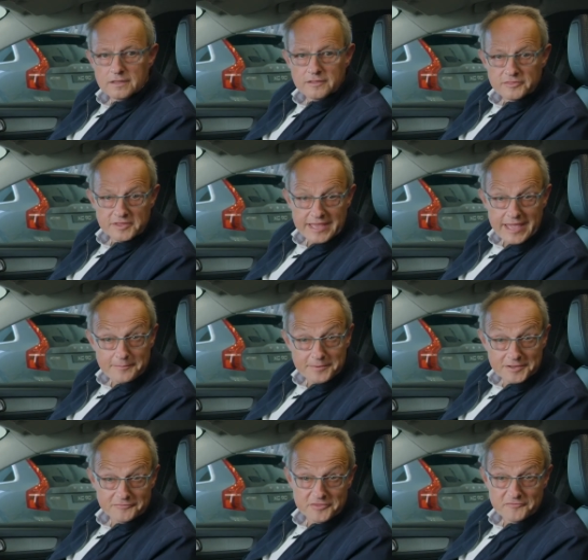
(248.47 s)
The cabin
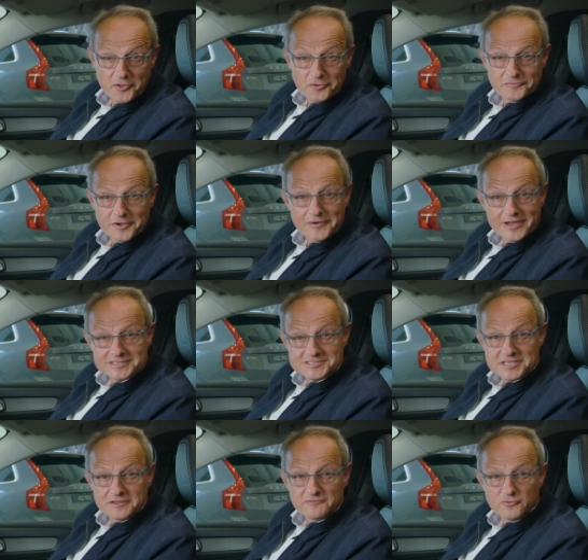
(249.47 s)
of the Volvo
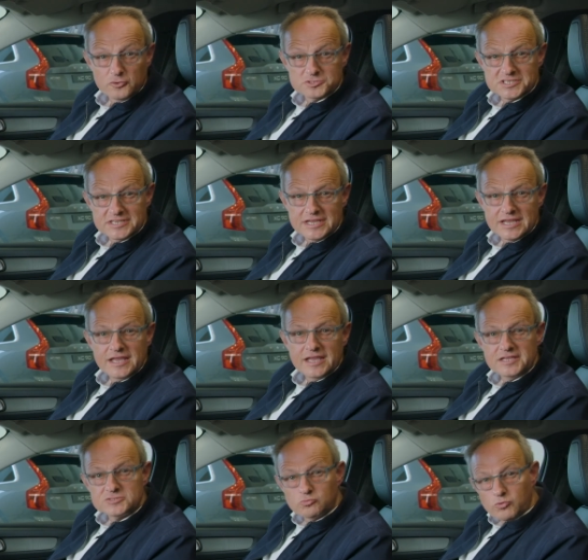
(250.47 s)
XC40
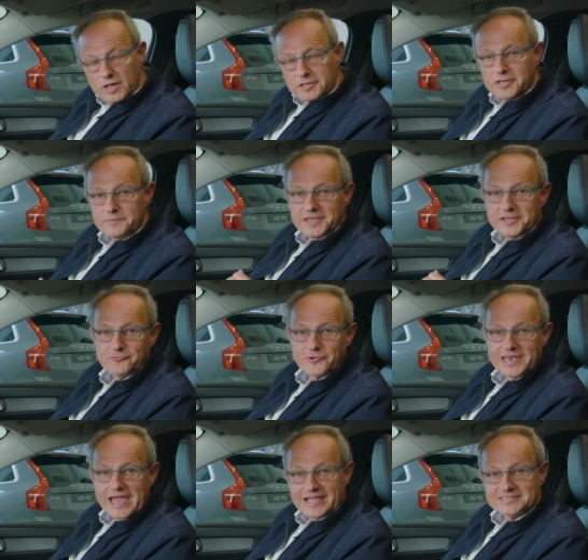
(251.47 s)
is welcoming,
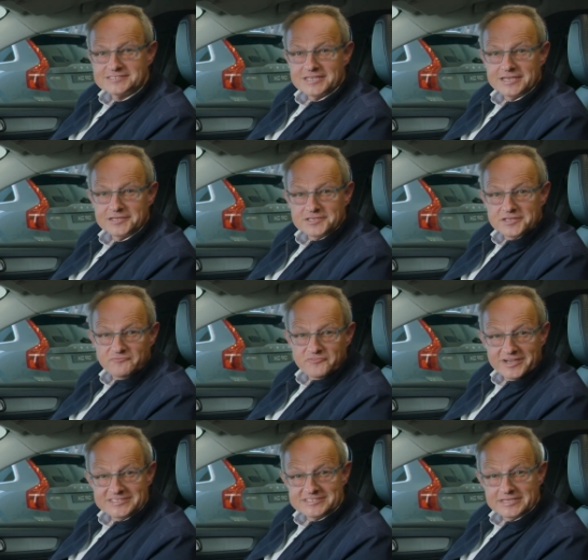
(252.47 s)
relaxing and
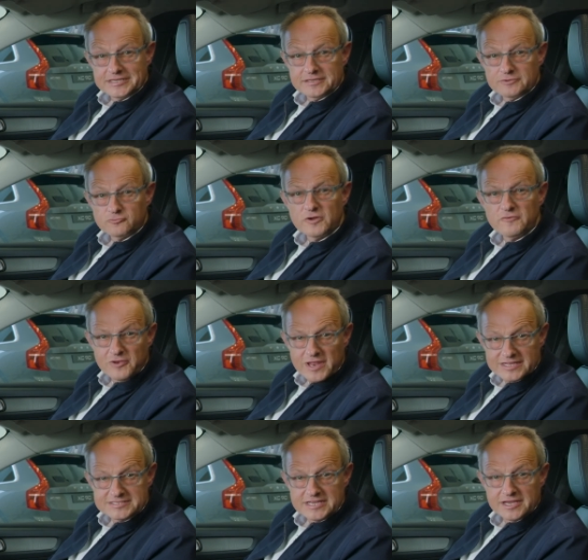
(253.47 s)
inviting,
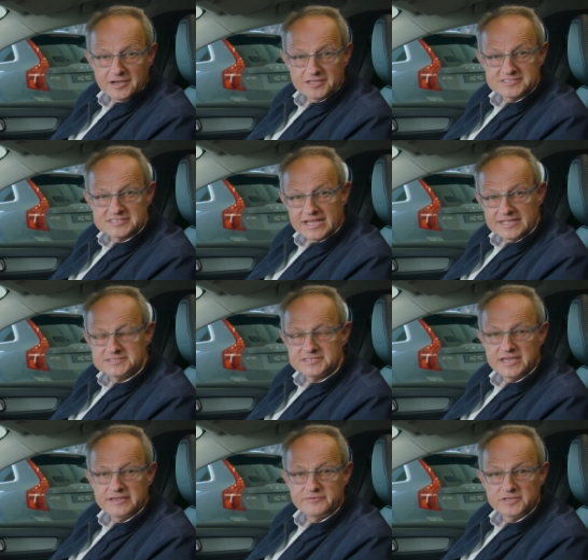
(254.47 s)
reflecting our
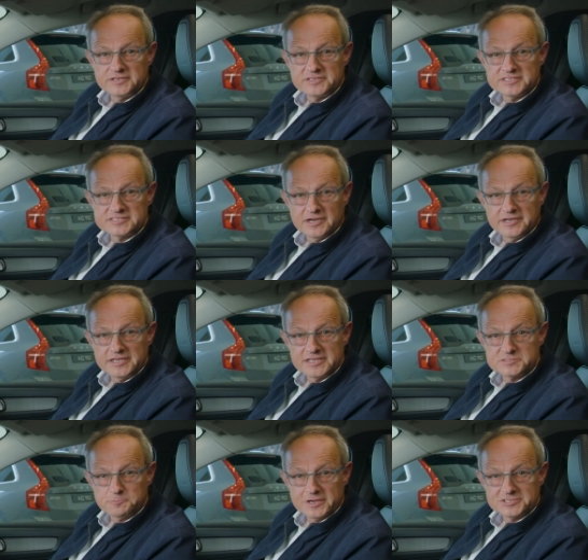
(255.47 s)
Scandinavian design
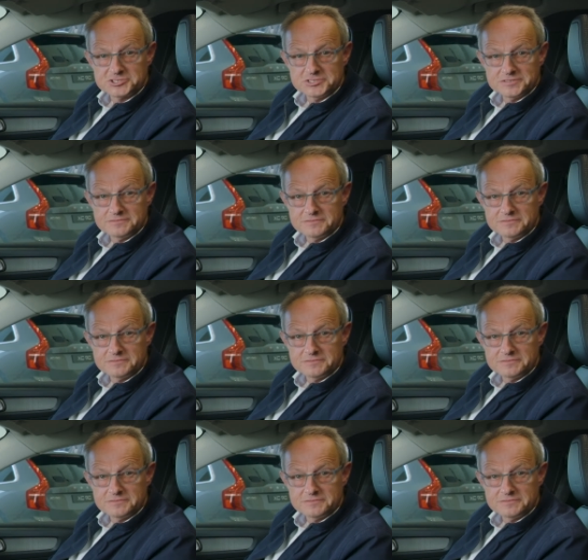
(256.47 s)
expression.